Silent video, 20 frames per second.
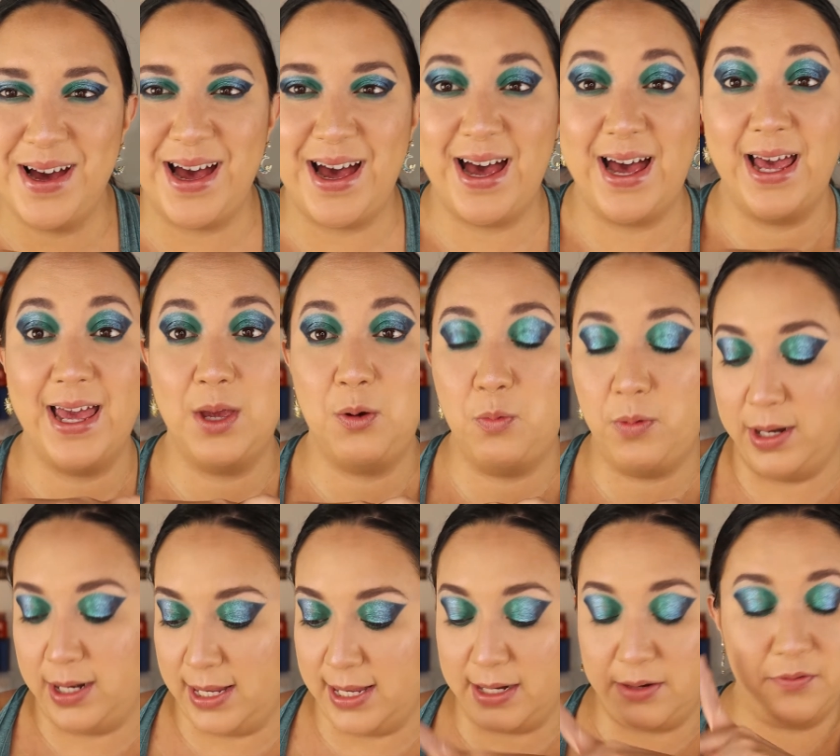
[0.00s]
I went
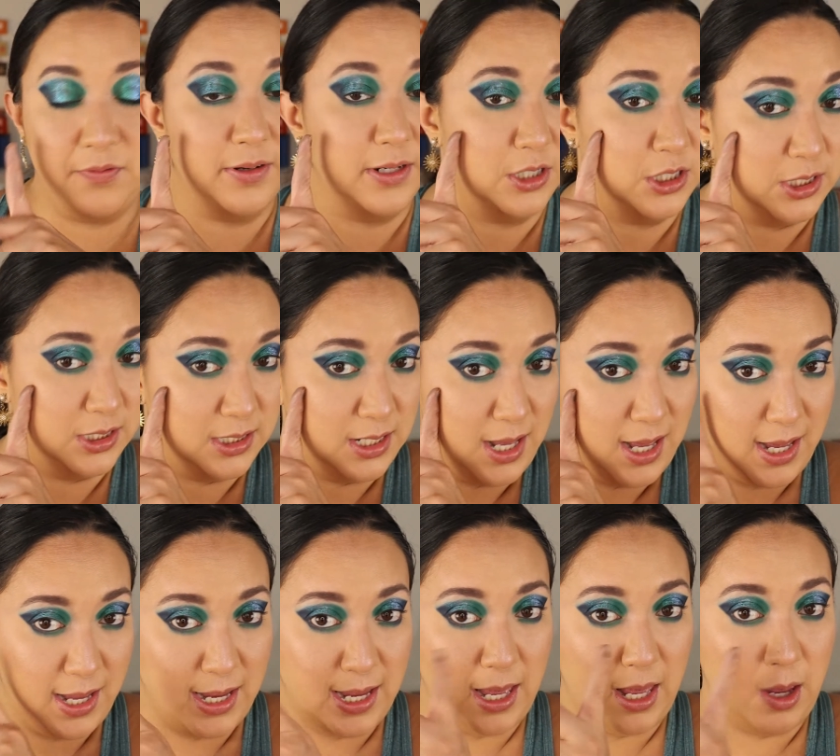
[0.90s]
ahead and finished this
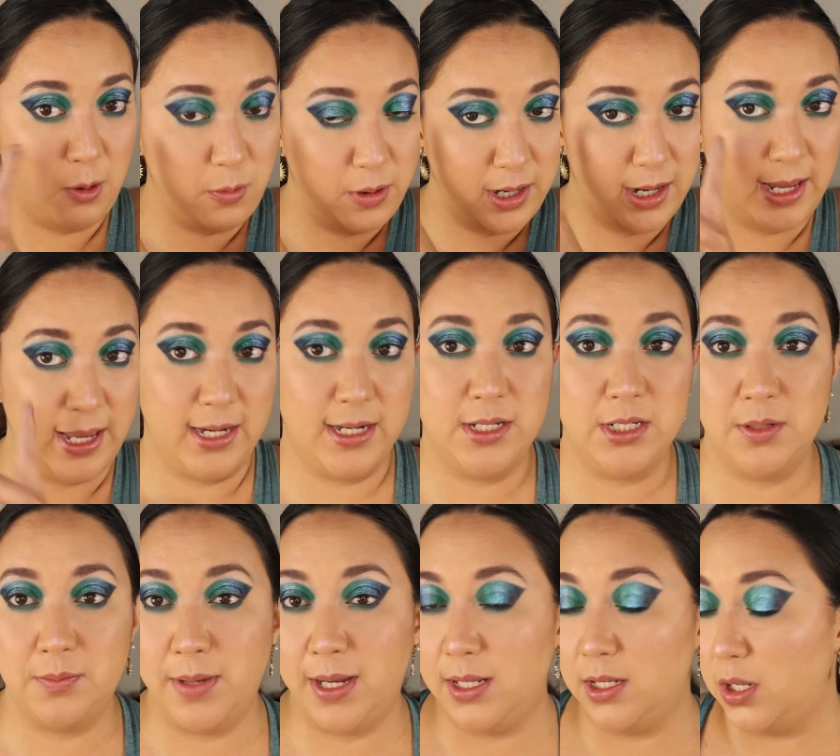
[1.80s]
eye. I went ahead and
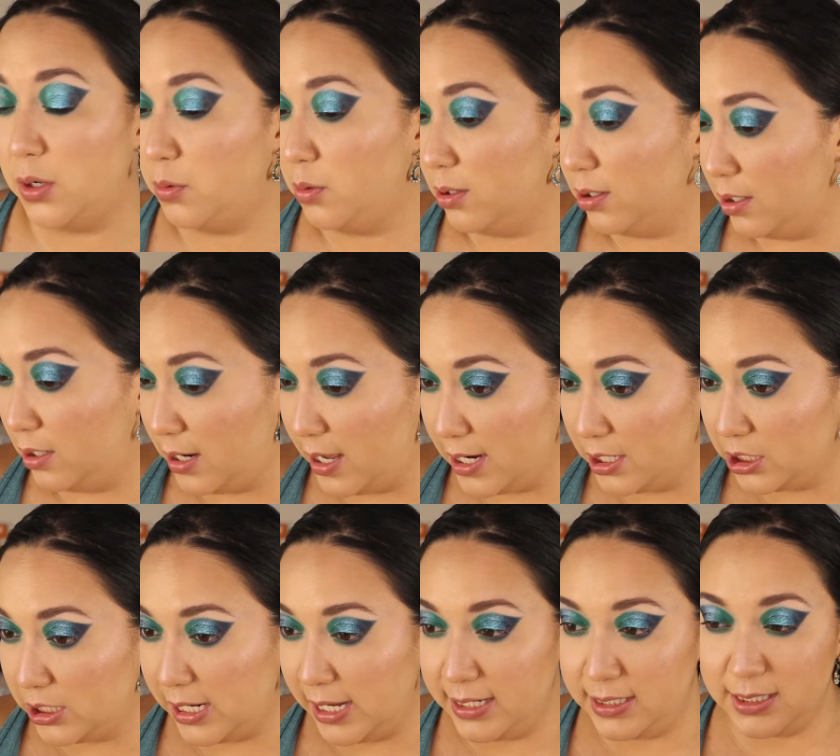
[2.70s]
did my lower
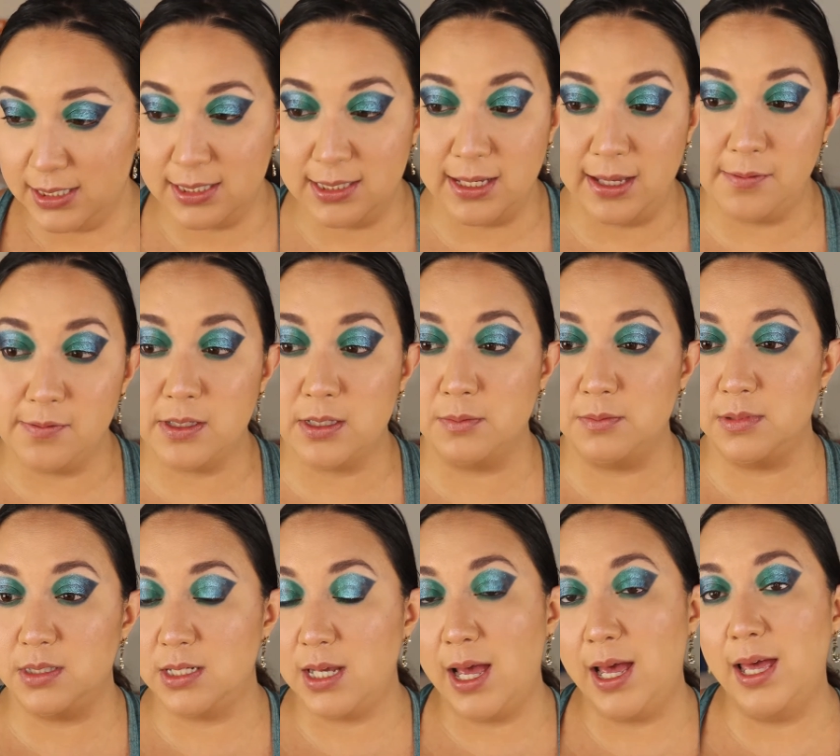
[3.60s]
lash line to save some
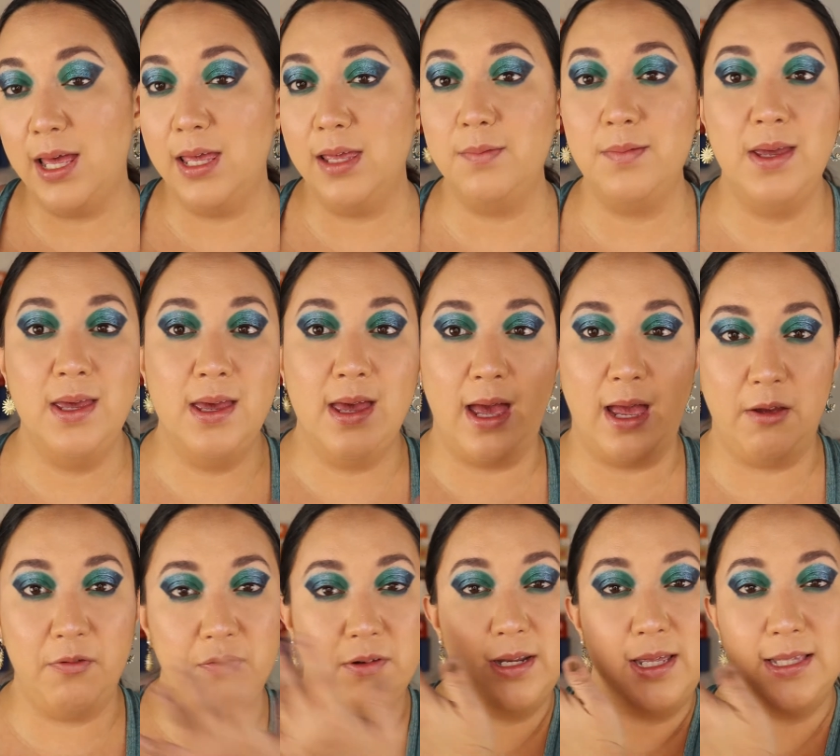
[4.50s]
time. I
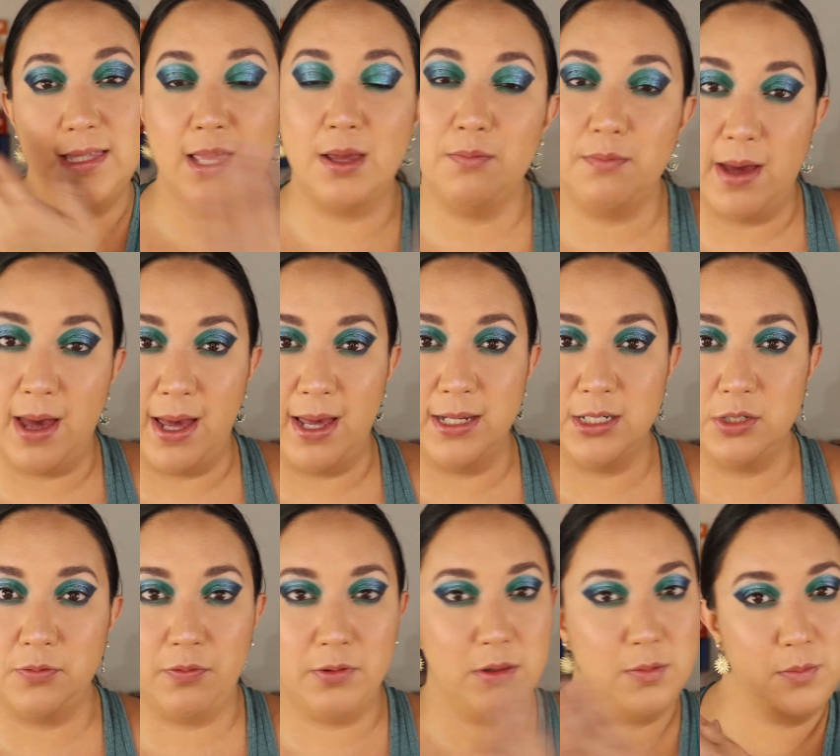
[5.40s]
feel like they match
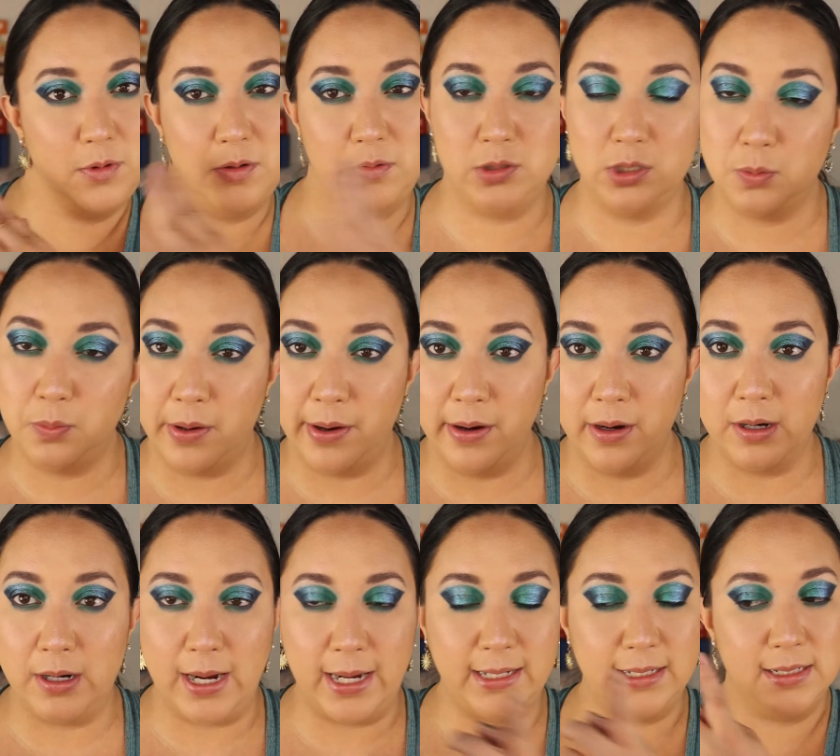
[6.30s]
for the most
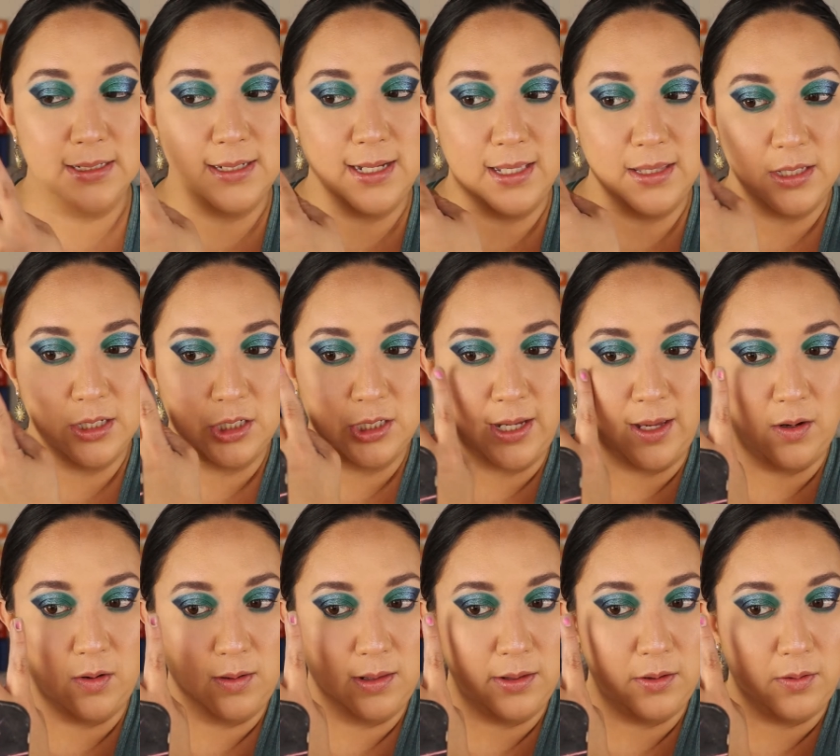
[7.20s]
part. I did take the
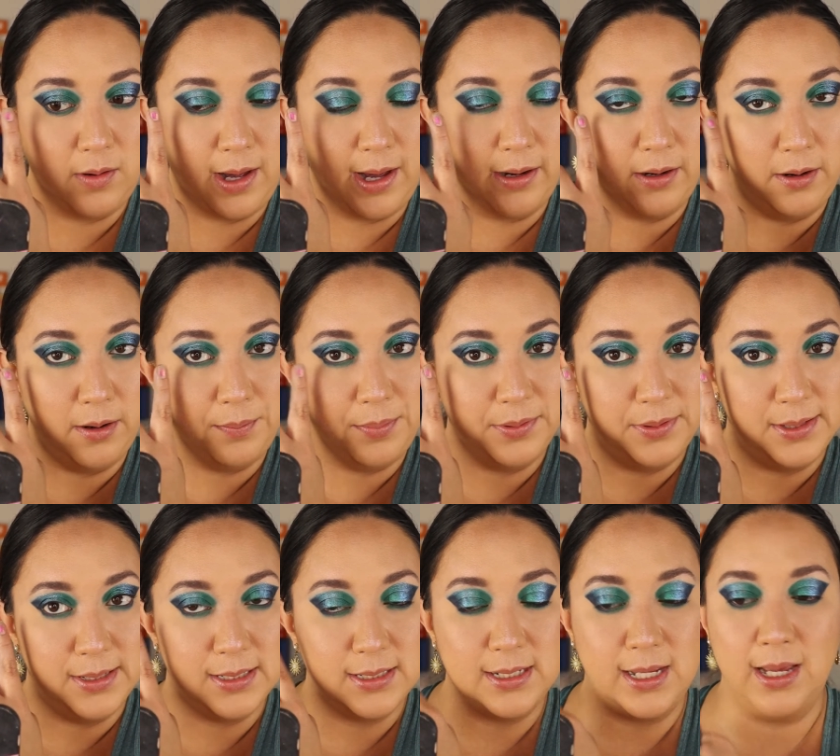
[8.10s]
shadow a little higher up on
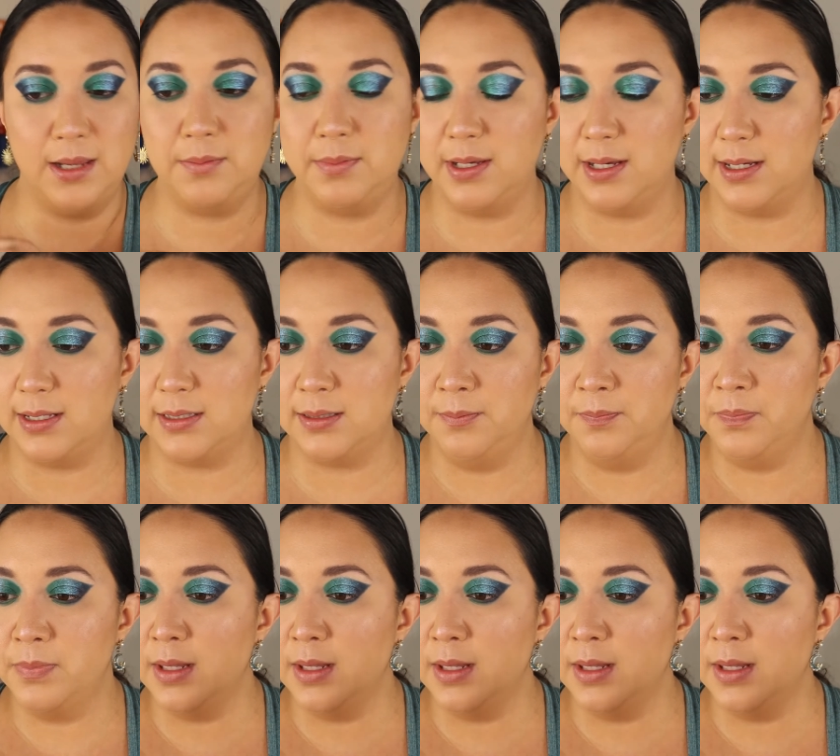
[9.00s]
this side because